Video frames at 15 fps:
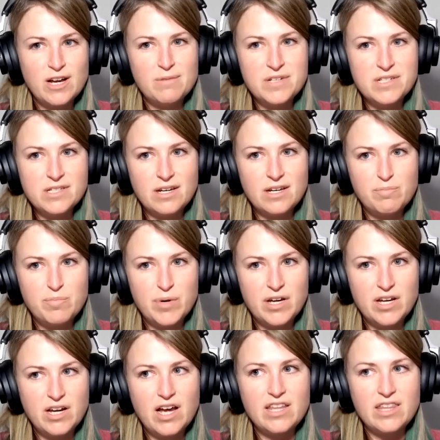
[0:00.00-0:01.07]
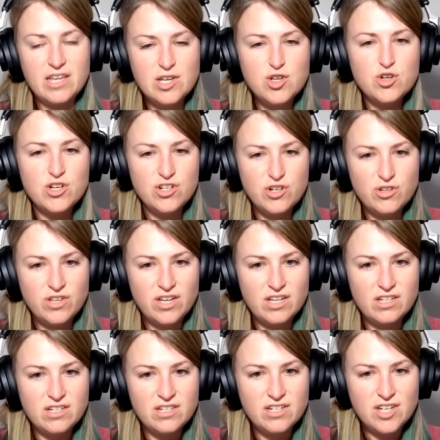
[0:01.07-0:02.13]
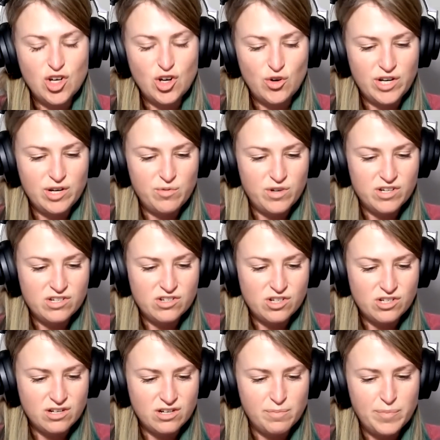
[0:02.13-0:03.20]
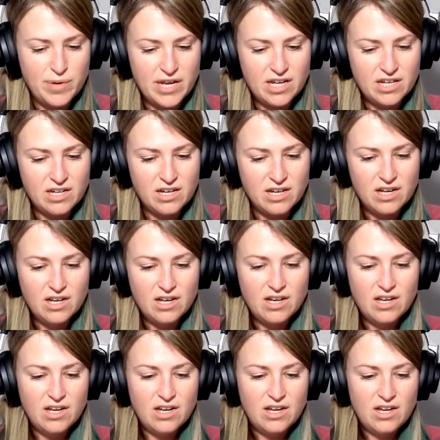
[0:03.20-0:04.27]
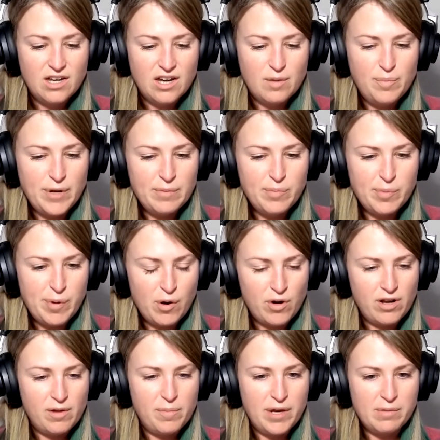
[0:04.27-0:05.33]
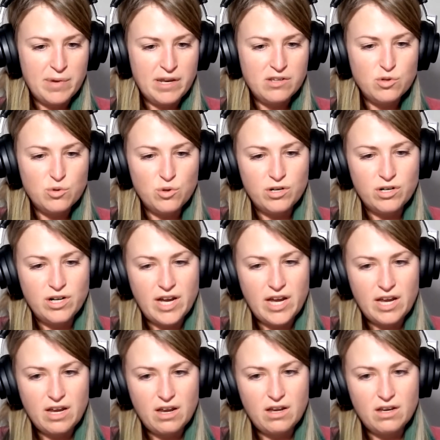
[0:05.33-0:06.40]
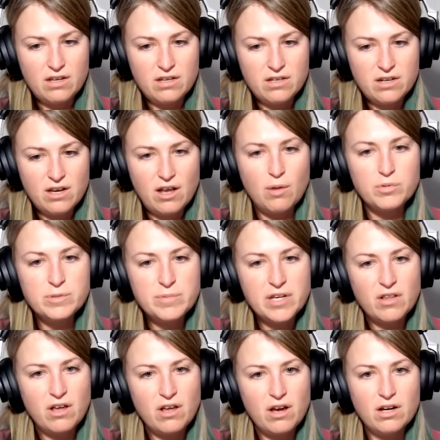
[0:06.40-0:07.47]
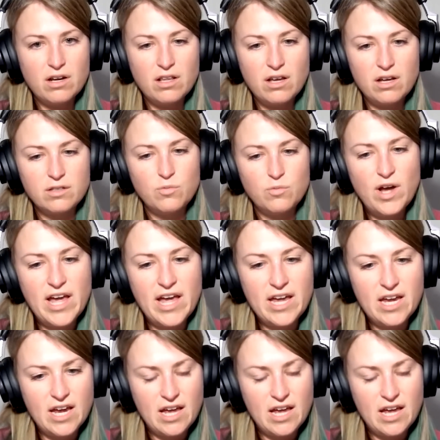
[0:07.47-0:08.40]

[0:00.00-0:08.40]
He's like, but I think you can do this, and he was just a big proponent, a big mentor, and helped me a lot along the way.